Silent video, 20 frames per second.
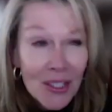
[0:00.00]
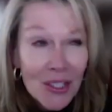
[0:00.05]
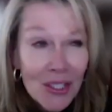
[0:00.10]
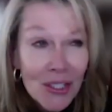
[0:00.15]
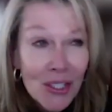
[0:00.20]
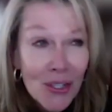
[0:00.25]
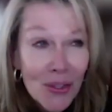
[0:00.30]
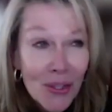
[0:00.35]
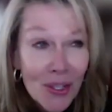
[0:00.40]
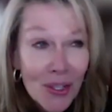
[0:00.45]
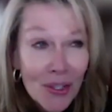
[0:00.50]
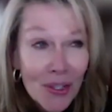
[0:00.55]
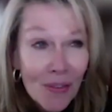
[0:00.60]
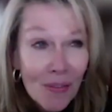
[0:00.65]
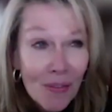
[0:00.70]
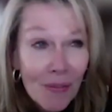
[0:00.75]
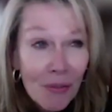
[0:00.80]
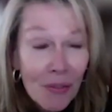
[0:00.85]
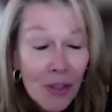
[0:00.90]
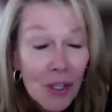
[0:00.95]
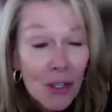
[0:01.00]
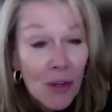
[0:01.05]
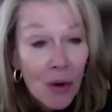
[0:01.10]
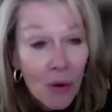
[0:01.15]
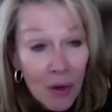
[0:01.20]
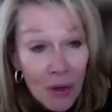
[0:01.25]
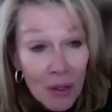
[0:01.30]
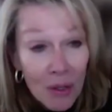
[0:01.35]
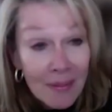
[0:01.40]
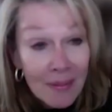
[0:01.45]
you know, the the
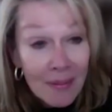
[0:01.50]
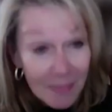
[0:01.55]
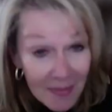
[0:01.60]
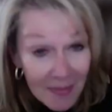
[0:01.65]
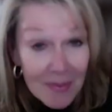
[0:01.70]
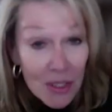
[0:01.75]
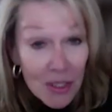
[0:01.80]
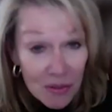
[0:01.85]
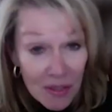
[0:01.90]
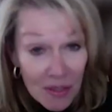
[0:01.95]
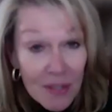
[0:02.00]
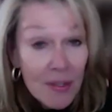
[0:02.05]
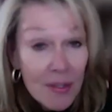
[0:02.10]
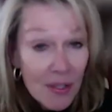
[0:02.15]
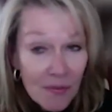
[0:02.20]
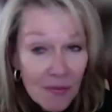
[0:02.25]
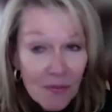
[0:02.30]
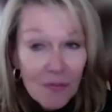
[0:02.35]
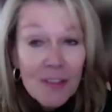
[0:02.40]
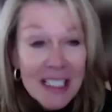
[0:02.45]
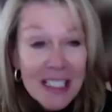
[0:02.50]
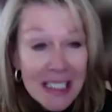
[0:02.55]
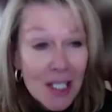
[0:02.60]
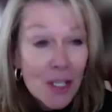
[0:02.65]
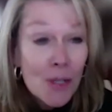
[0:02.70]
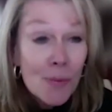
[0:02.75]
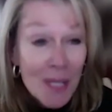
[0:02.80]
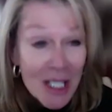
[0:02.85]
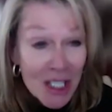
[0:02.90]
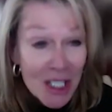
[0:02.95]
goal fits
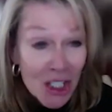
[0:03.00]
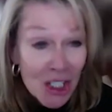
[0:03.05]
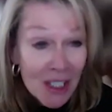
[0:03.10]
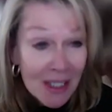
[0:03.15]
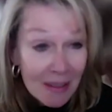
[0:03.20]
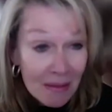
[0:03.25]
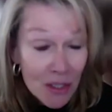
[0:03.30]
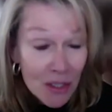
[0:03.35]
the mission,